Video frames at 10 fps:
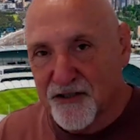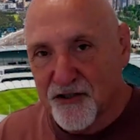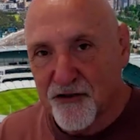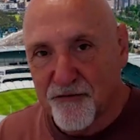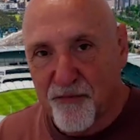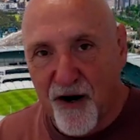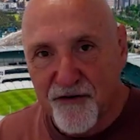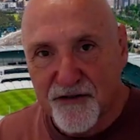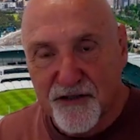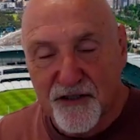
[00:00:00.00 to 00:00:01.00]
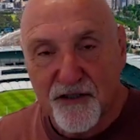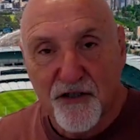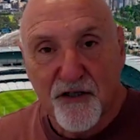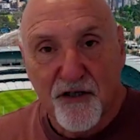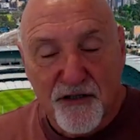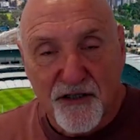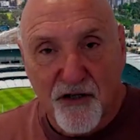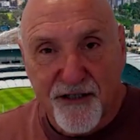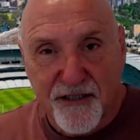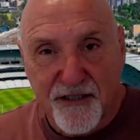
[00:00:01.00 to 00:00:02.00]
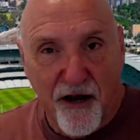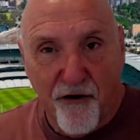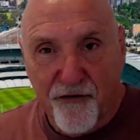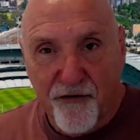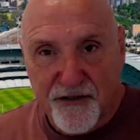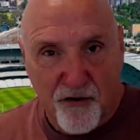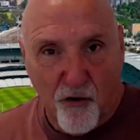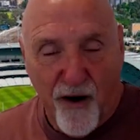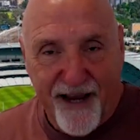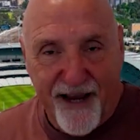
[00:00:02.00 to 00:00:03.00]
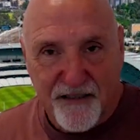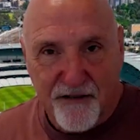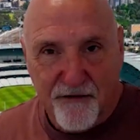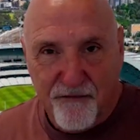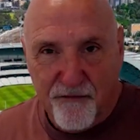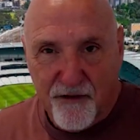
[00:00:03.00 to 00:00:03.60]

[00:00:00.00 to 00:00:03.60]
and his two brothers decided to go on this quest.